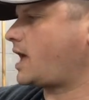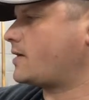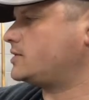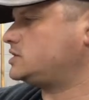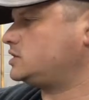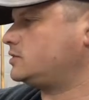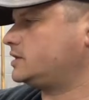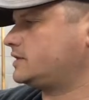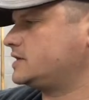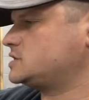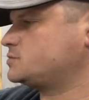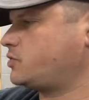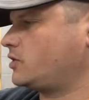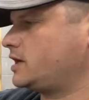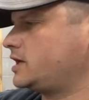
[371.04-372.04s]
I would do at
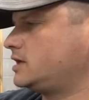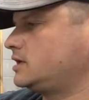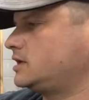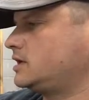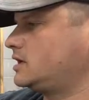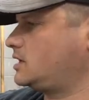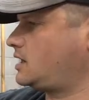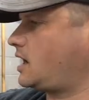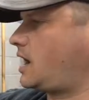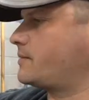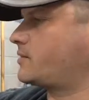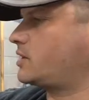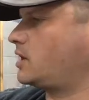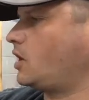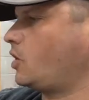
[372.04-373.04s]
this point,
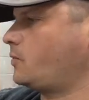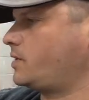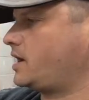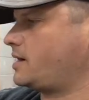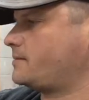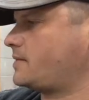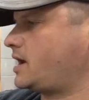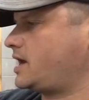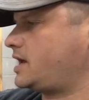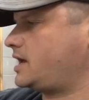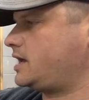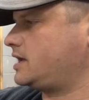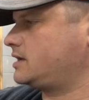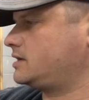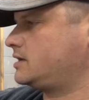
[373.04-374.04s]
I'm gonna open up
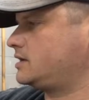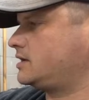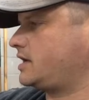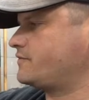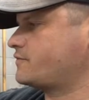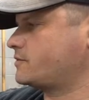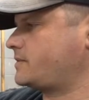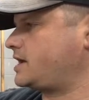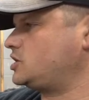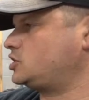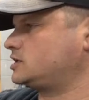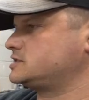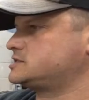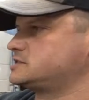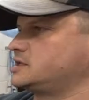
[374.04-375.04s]
my
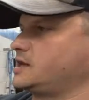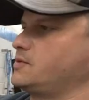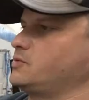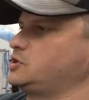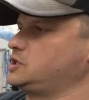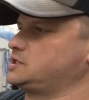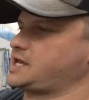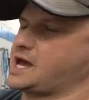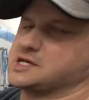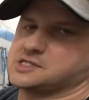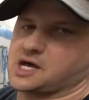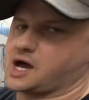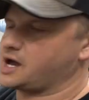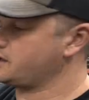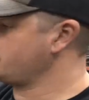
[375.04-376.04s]
information, which is
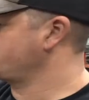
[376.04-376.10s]
SI.